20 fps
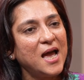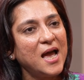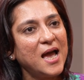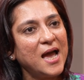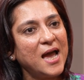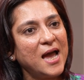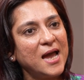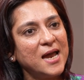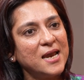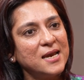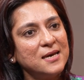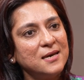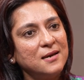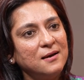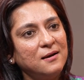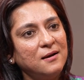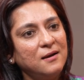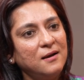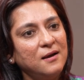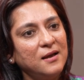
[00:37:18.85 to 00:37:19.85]
And
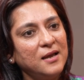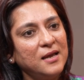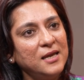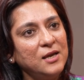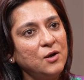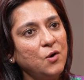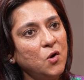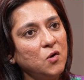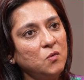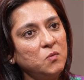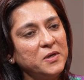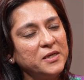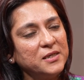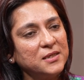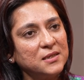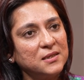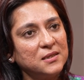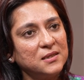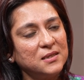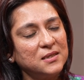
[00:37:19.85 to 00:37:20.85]
he
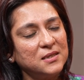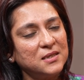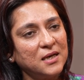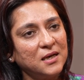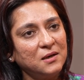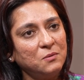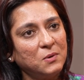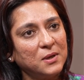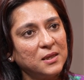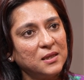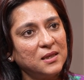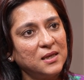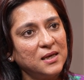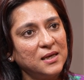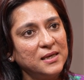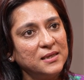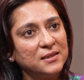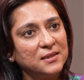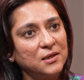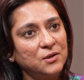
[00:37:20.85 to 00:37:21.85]
always said one thing.
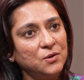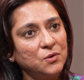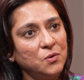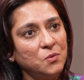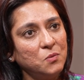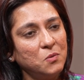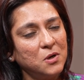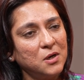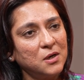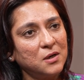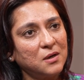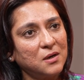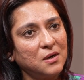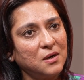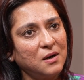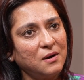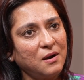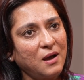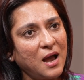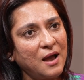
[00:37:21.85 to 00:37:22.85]
He said, you know what,
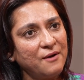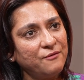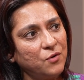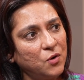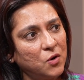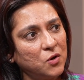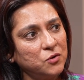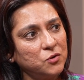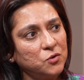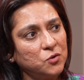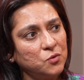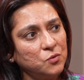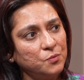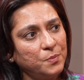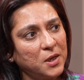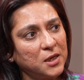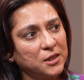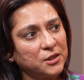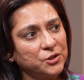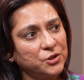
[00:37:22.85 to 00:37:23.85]
I've gone through
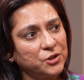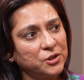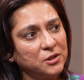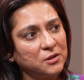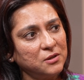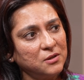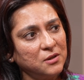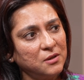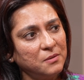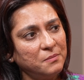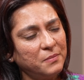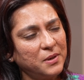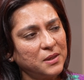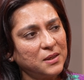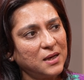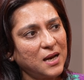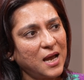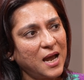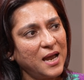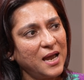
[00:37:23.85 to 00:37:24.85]
partition,
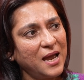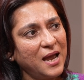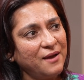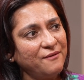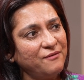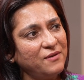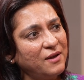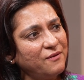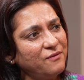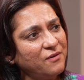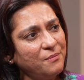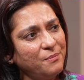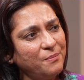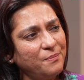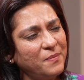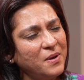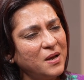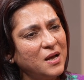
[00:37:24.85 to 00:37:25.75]
but I have never